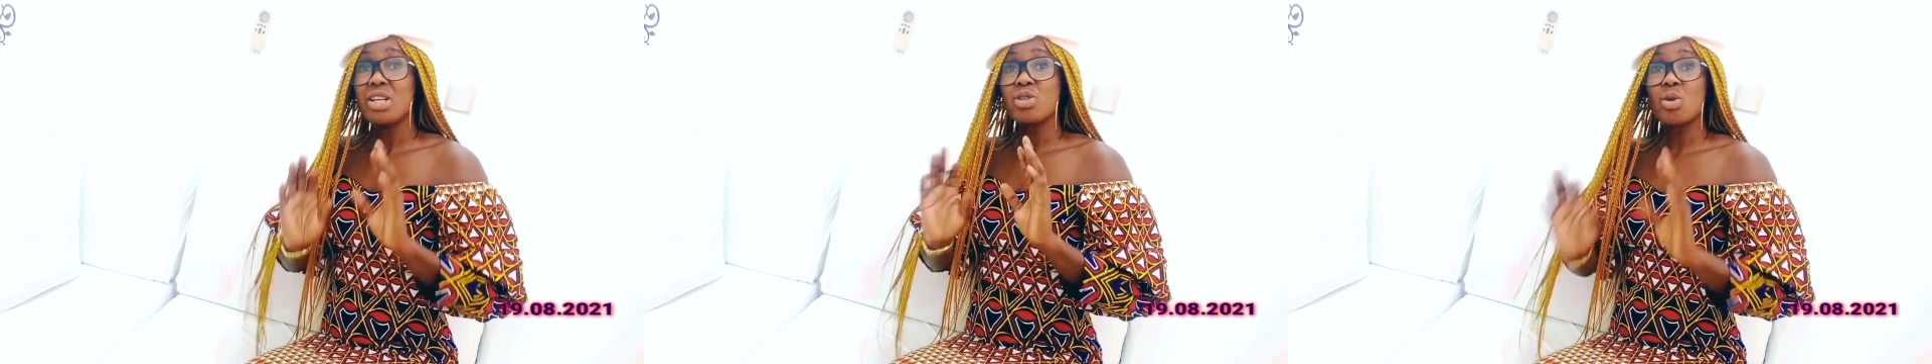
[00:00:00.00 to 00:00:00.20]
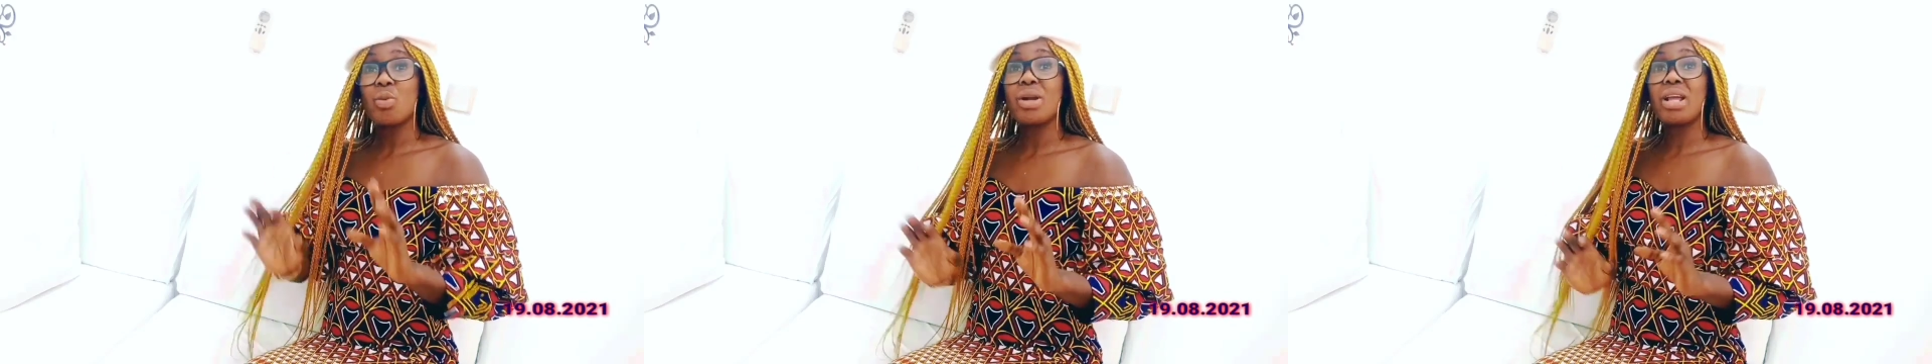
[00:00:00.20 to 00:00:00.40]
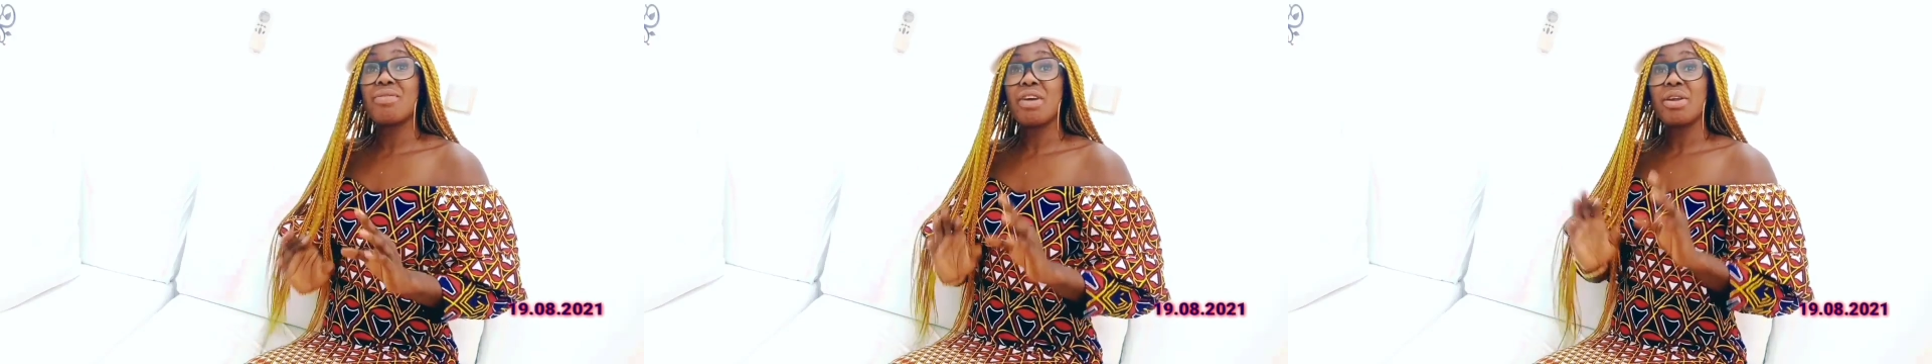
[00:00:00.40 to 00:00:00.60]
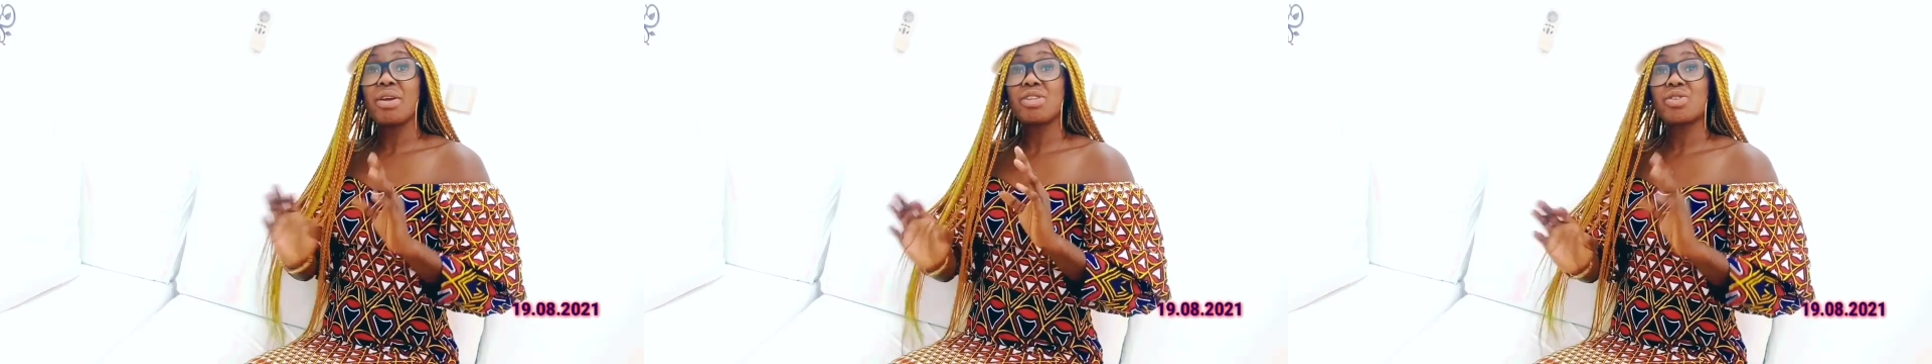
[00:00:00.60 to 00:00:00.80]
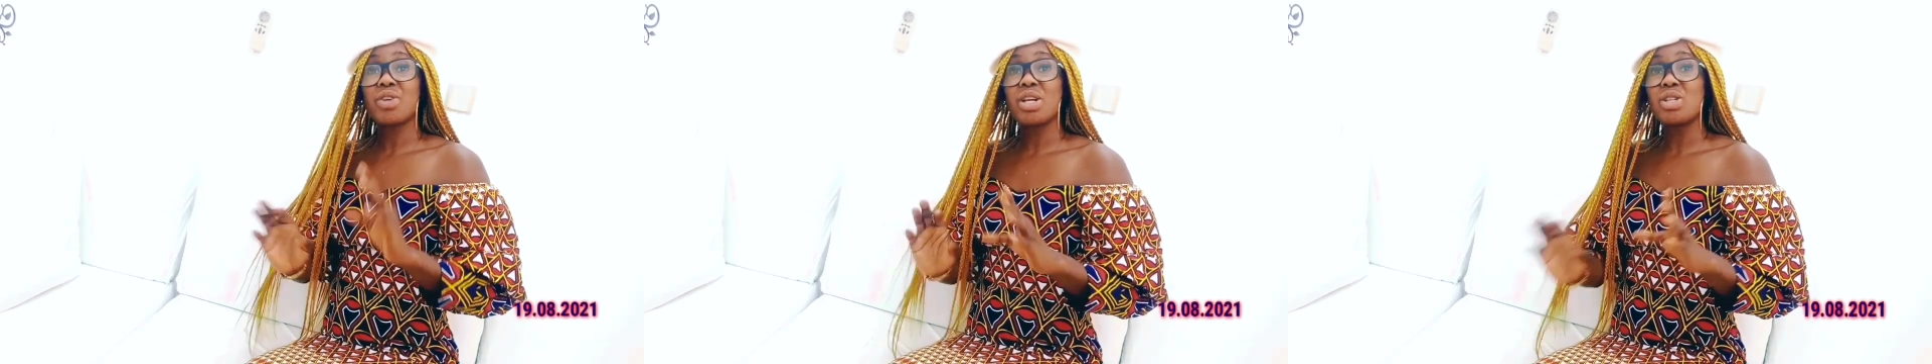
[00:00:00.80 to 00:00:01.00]
So whatever
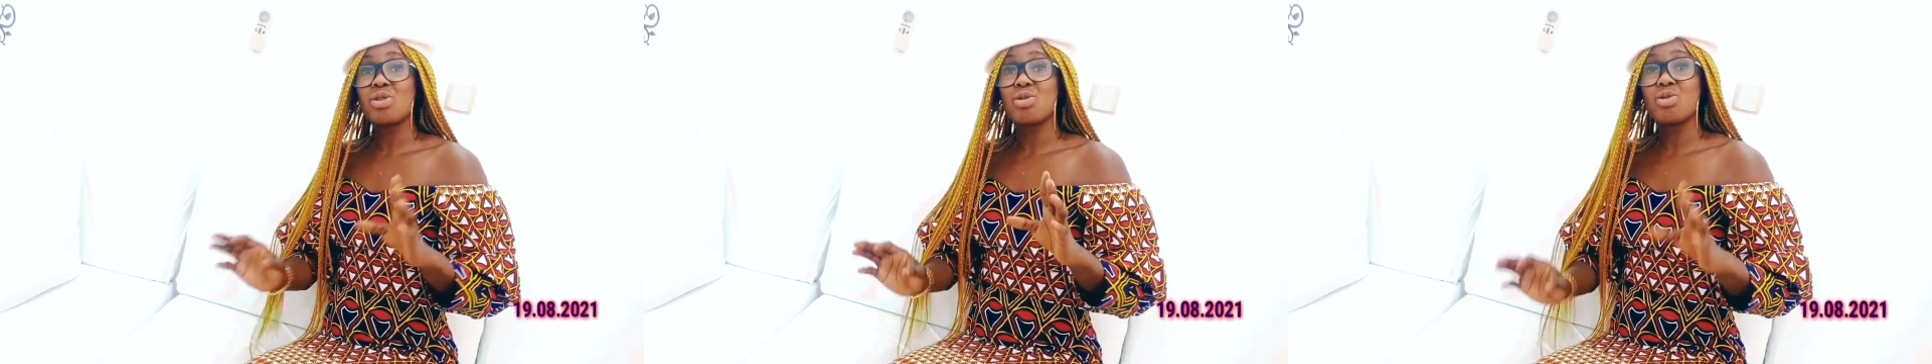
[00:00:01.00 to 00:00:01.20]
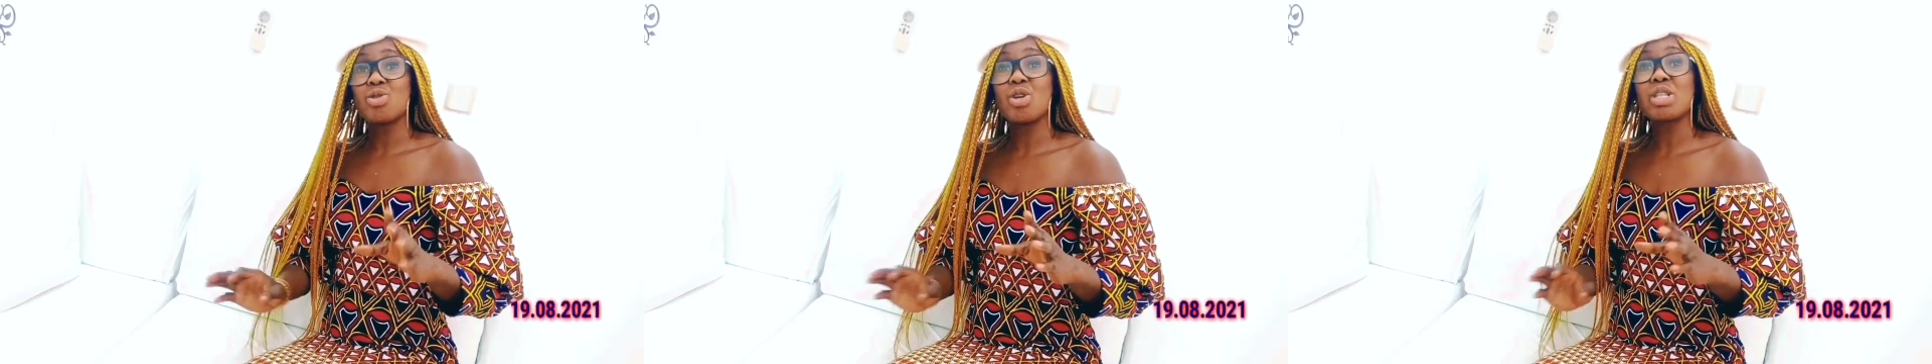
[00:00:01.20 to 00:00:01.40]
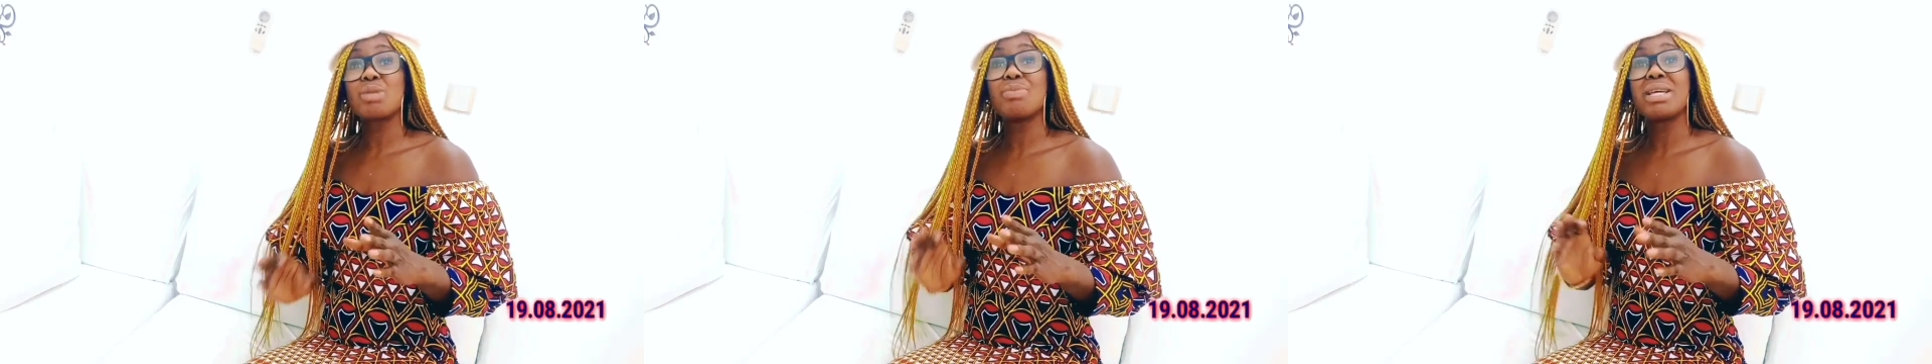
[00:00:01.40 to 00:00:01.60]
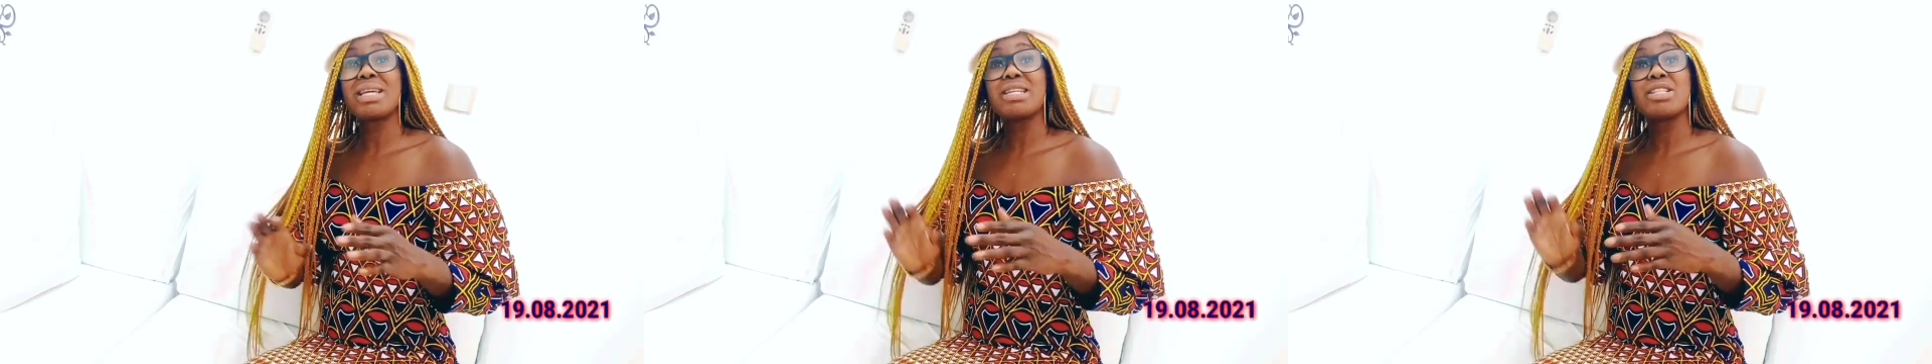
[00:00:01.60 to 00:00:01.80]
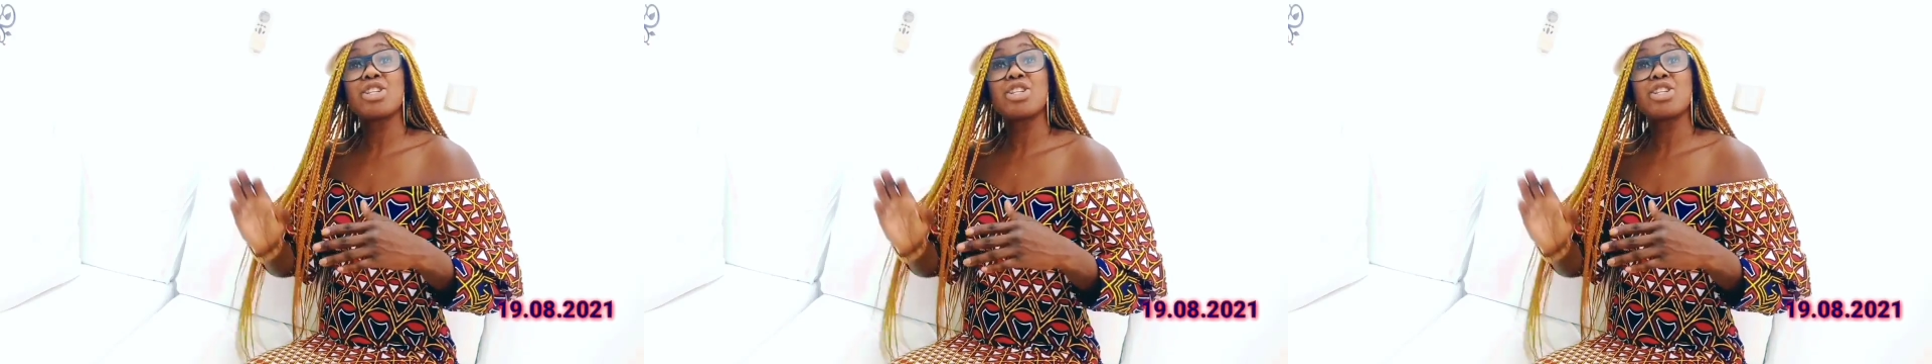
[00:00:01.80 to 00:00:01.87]
you're trying to do, just make